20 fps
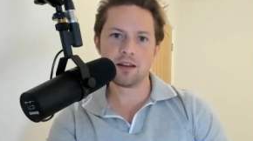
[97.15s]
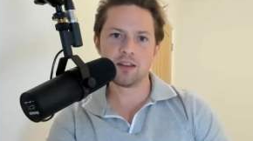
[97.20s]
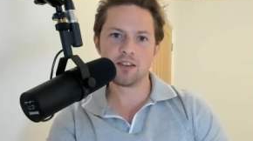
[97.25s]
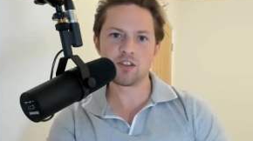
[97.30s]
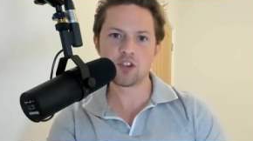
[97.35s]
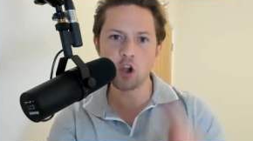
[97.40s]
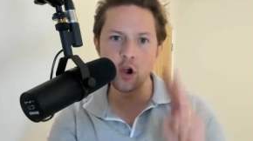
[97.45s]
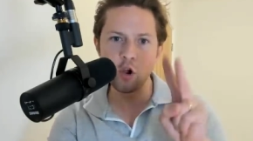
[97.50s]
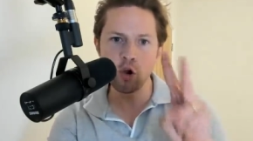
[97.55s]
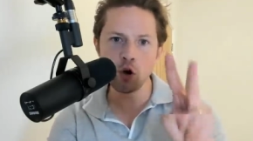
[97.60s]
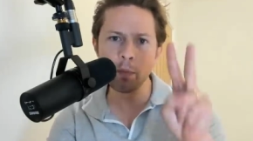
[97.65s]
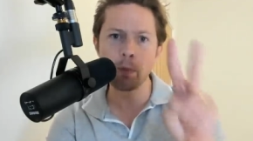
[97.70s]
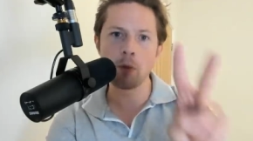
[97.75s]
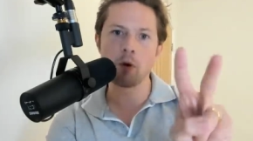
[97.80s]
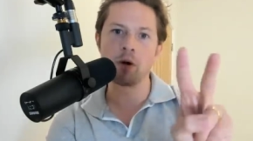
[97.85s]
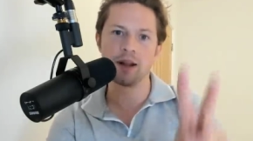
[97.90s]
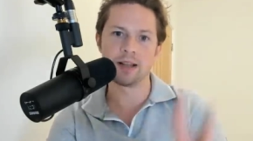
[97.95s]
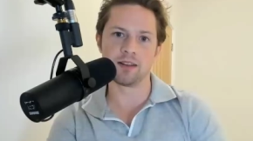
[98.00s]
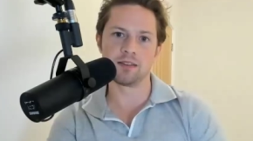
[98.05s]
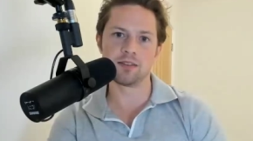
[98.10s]
Two
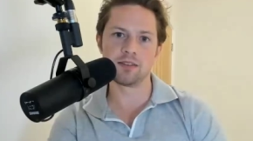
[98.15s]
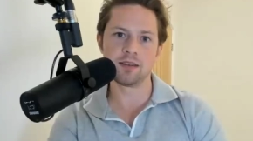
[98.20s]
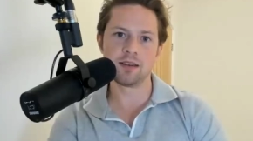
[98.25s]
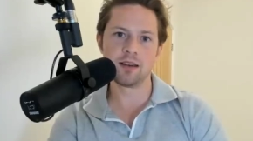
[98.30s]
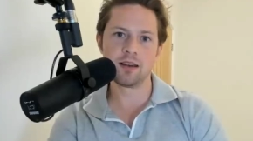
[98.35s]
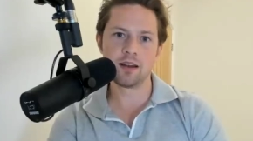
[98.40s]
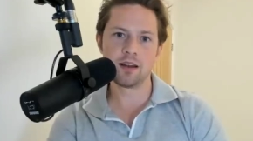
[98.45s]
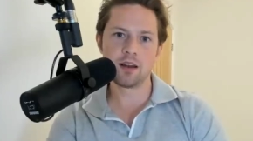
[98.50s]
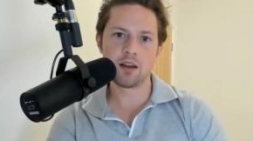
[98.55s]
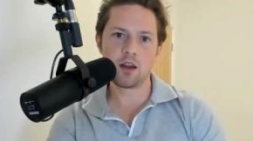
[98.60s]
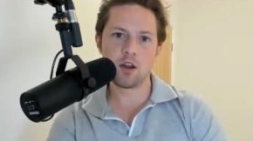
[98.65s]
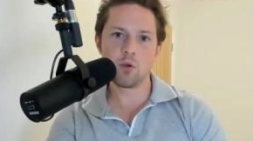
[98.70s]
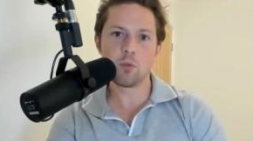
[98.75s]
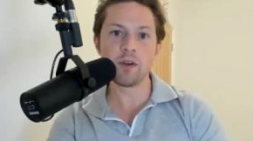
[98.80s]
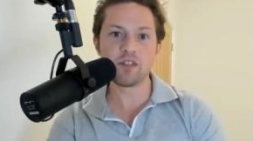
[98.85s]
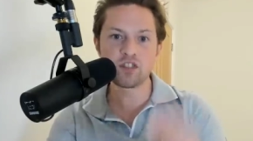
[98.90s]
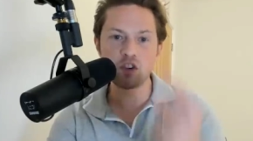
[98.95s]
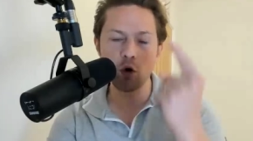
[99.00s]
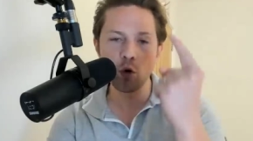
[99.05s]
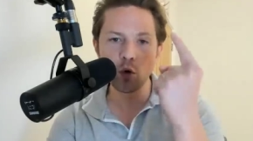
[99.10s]
points. We've
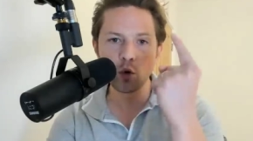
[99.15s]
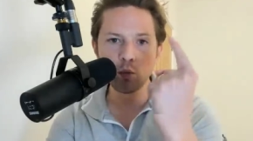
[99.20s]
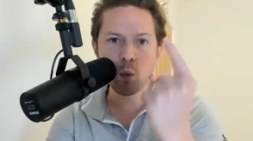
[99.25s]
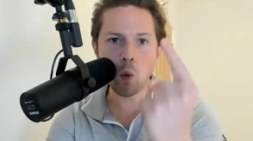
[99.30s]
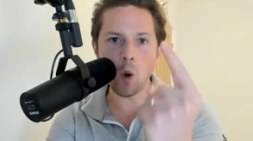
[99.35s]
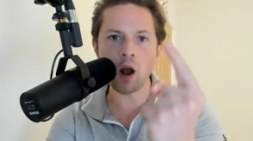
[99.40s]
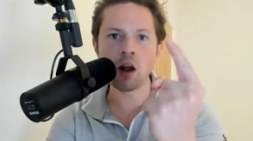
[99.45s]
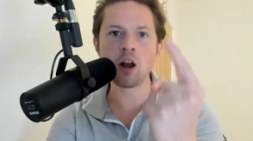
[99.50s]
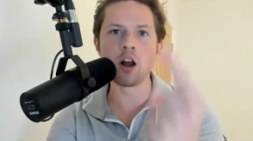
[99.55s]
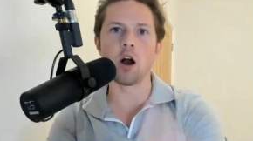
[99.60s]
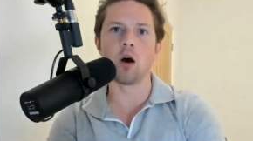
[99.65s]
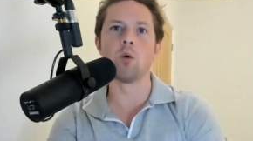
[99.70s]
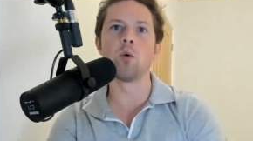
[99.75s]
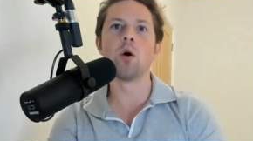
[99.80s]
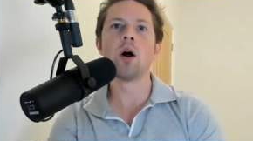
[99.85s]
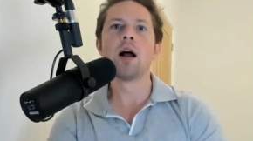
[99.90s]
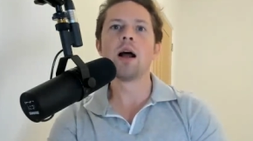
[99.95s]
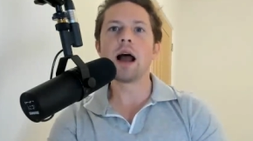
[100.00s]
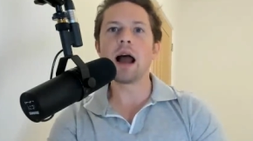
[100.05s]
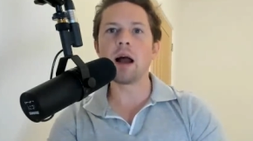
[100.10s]
scored one goal
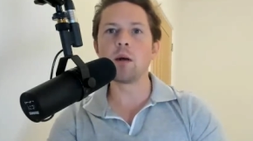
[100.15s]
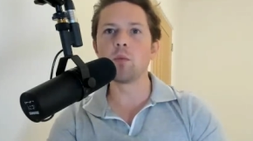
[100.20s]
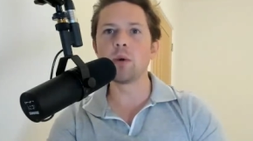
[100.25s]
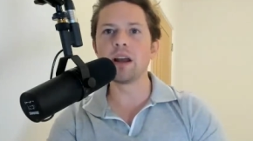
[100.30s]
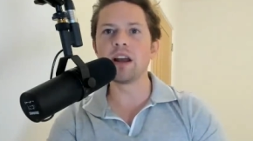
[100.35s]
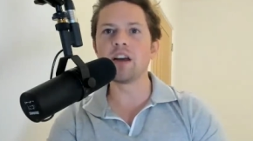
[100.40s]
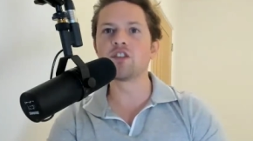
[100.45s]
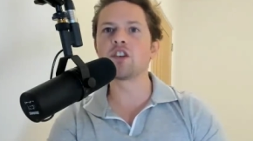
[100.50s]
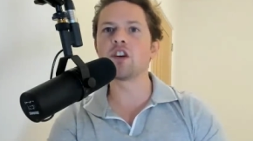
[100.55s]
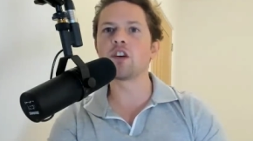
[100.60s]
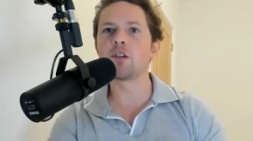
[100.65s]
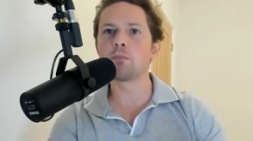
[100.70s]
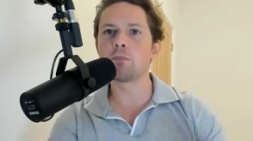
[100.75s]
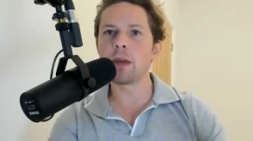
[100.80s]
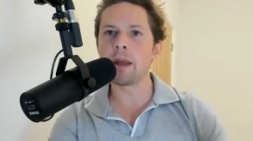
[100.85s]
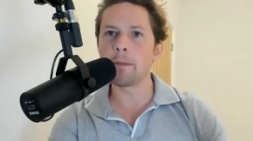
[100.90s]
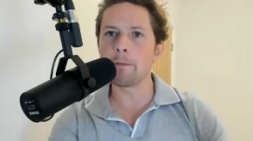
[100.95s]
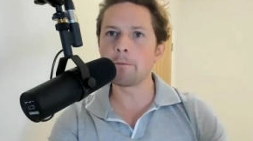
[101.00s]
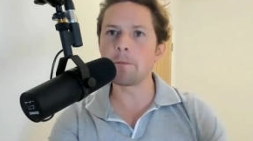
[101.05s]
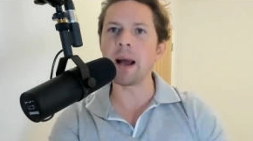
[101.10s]
and we have just
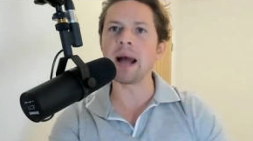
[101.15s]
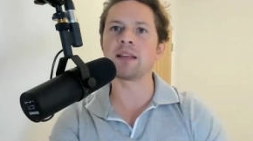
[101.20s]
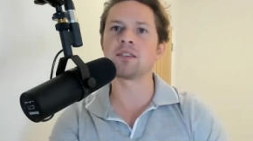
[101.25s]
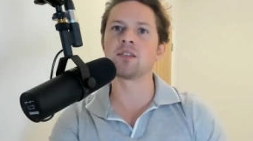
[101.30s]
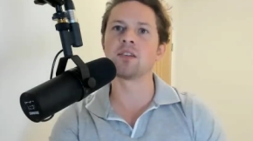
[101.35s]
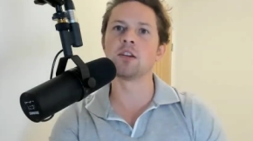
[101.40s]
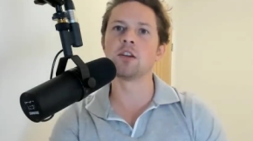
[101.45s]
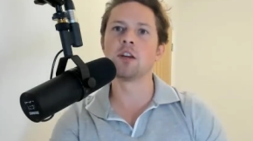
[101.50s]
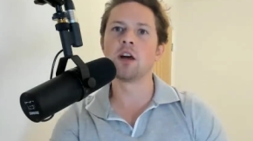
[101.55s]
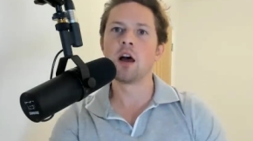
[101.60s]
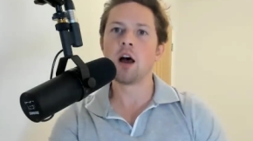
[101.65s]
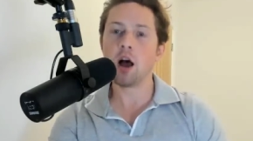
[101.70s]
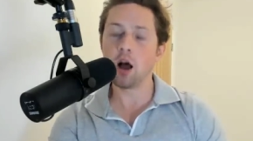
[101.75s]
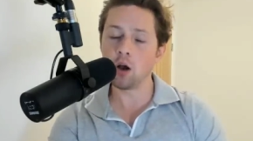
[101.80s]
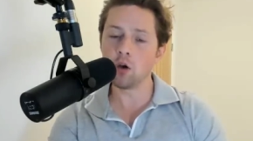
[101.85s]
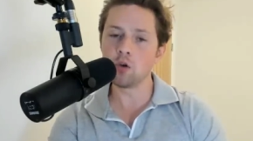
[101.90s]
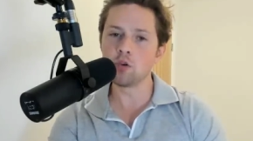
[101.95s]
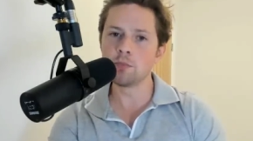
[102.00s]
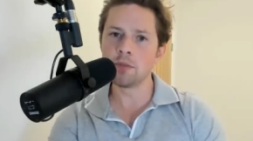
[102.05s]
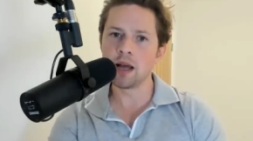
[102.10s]
been battered
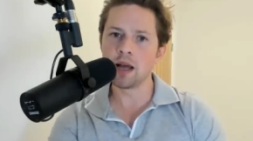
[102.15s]
home